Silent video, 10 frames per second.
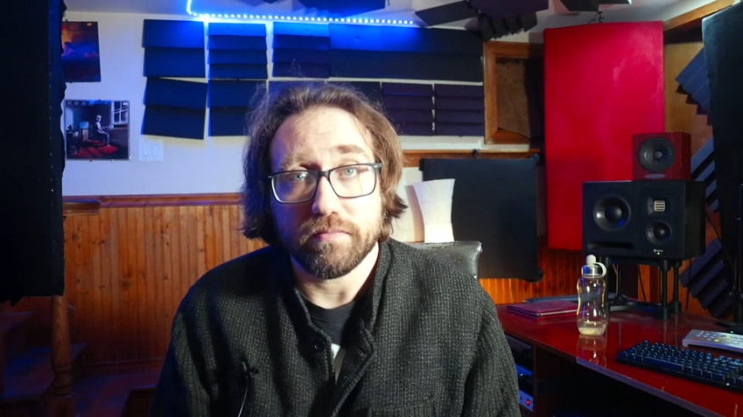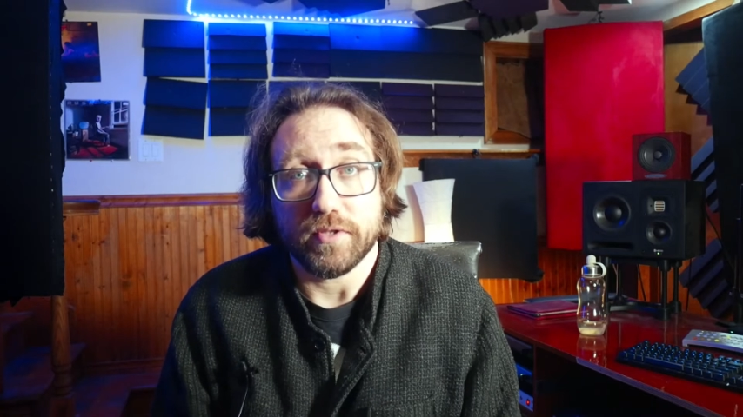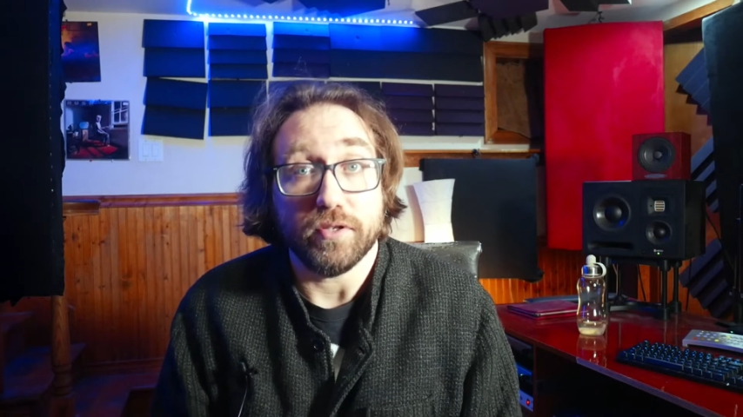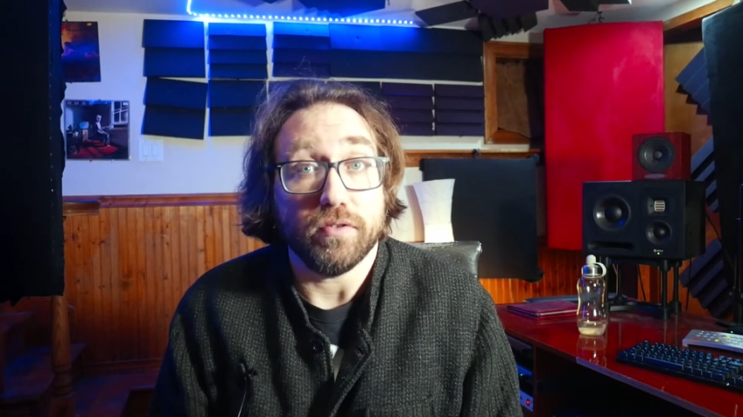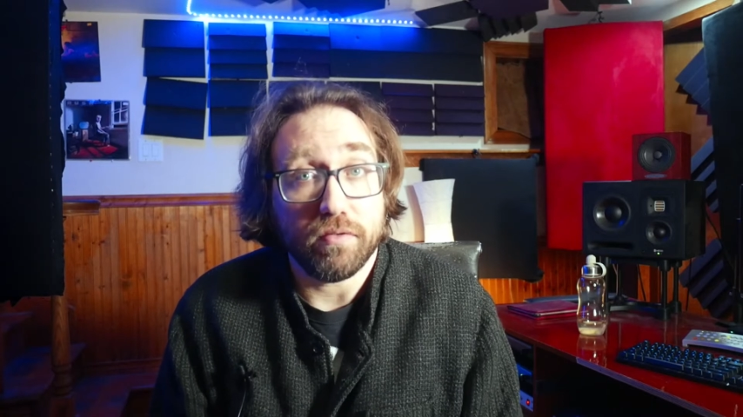
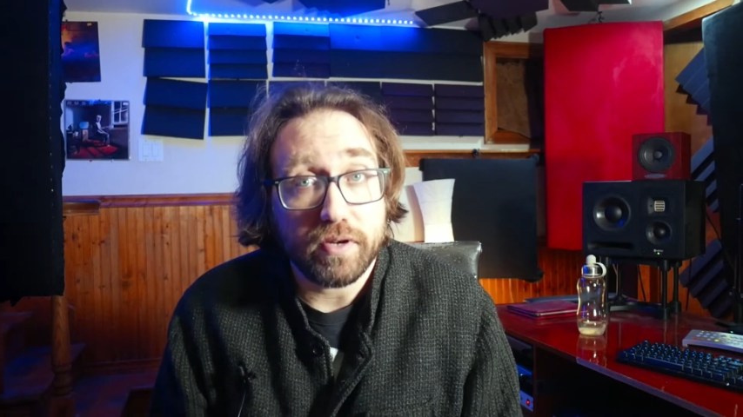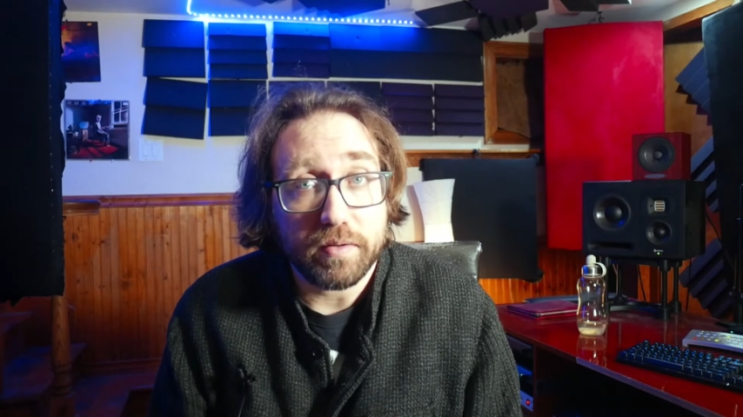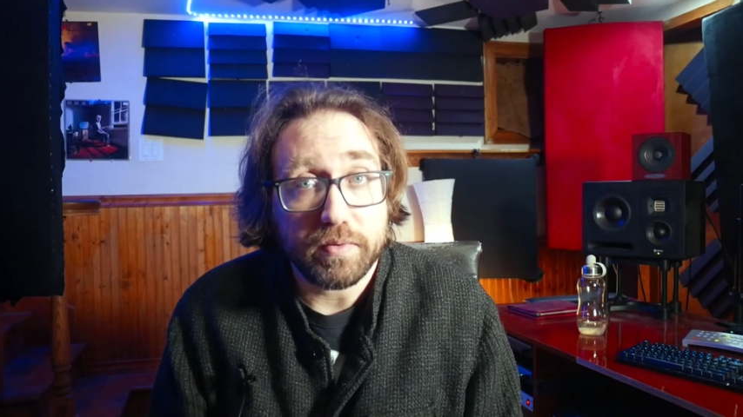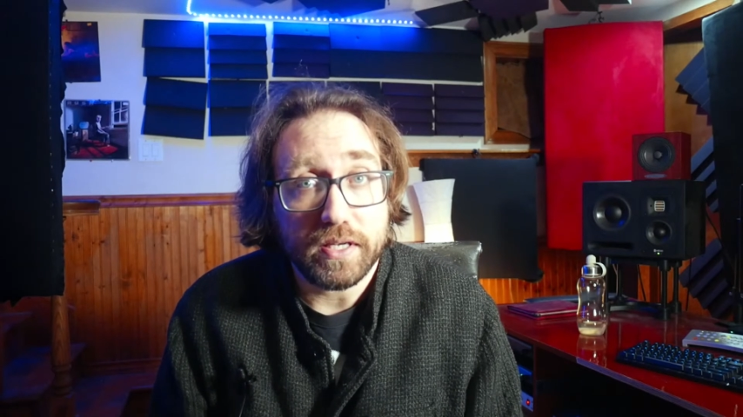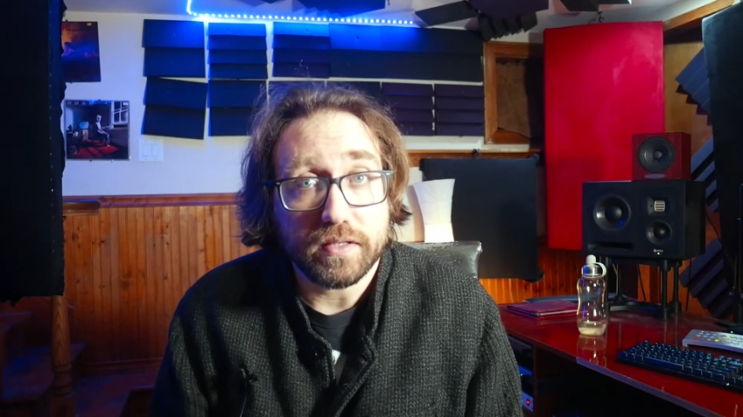Do you know what it
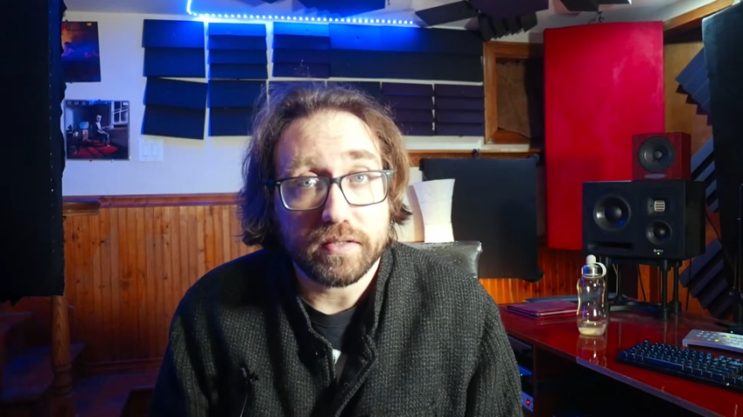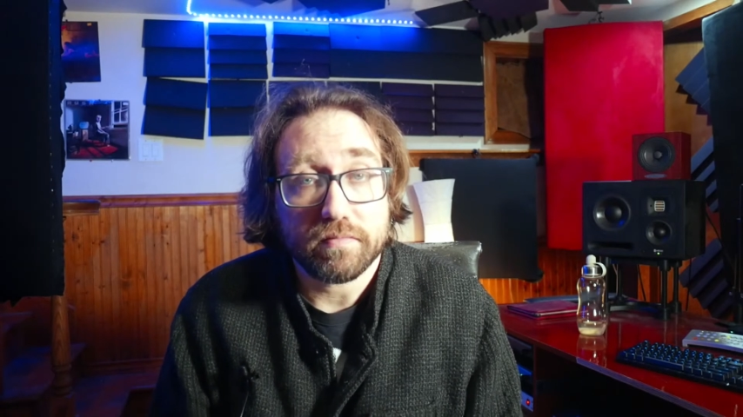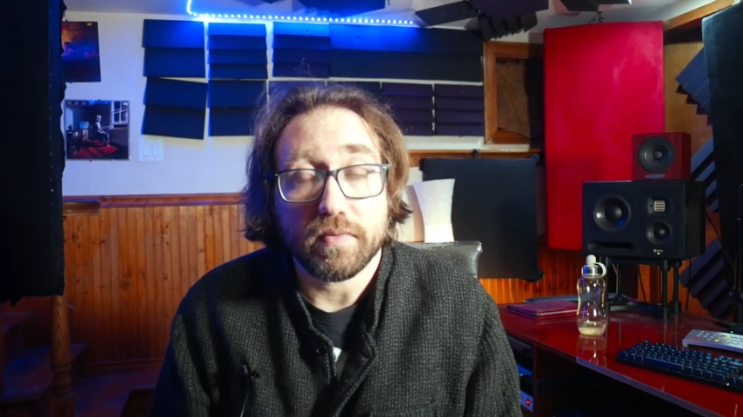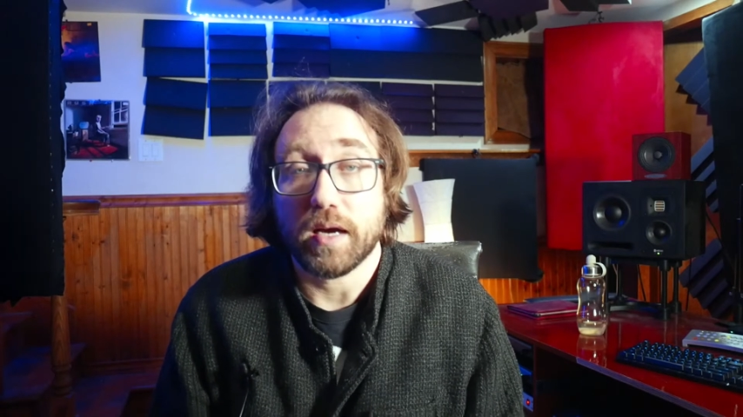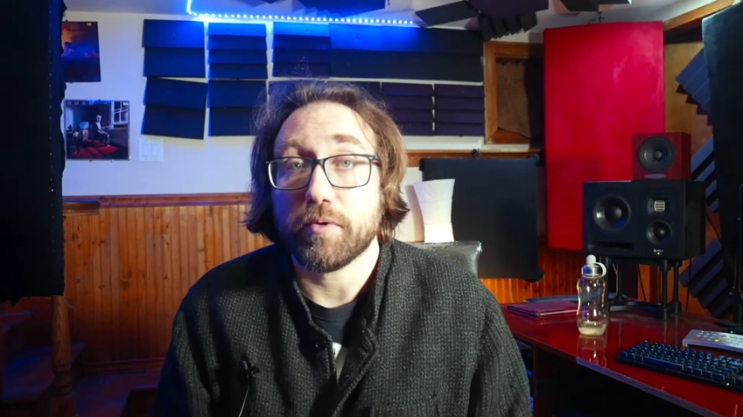means?
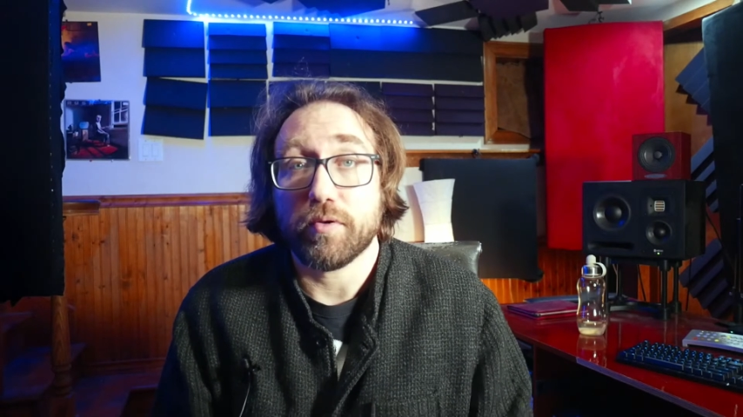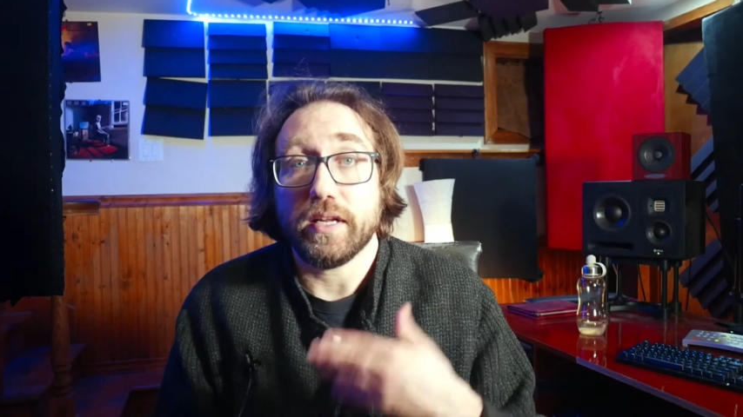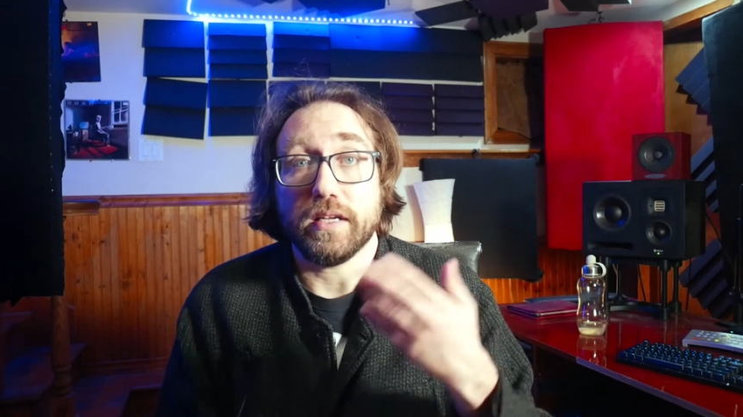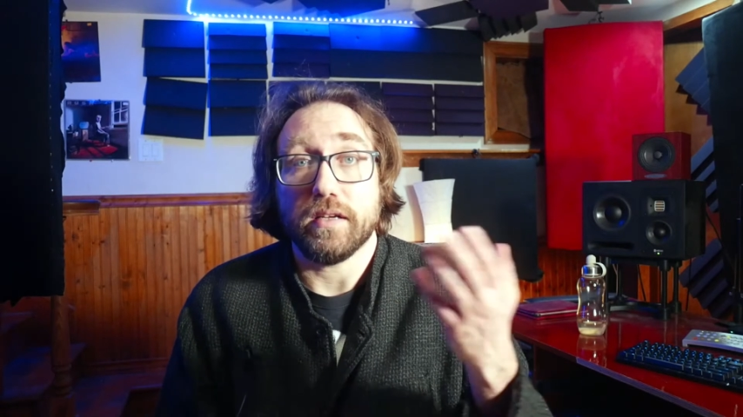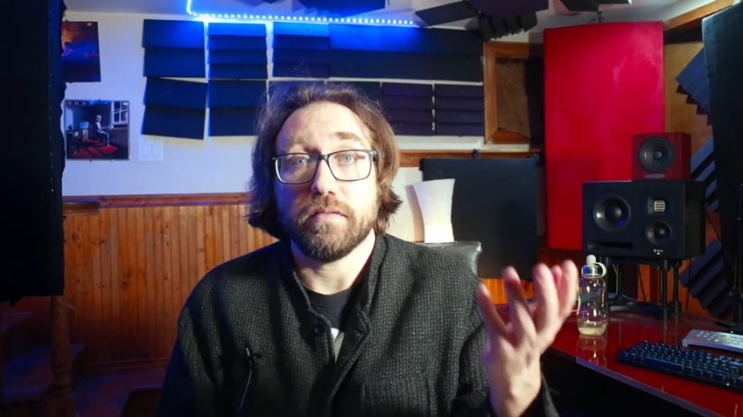I'm
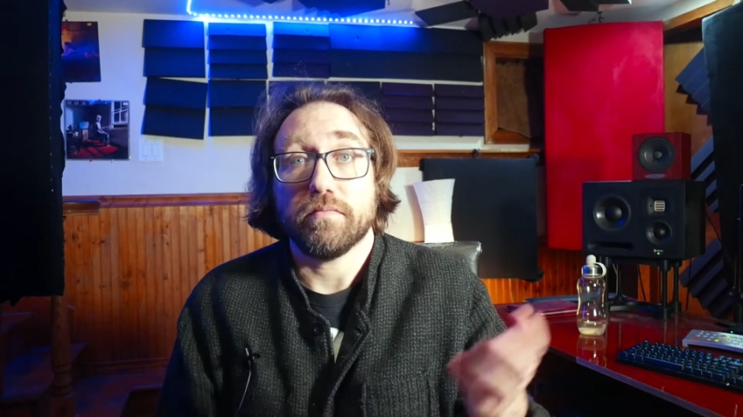already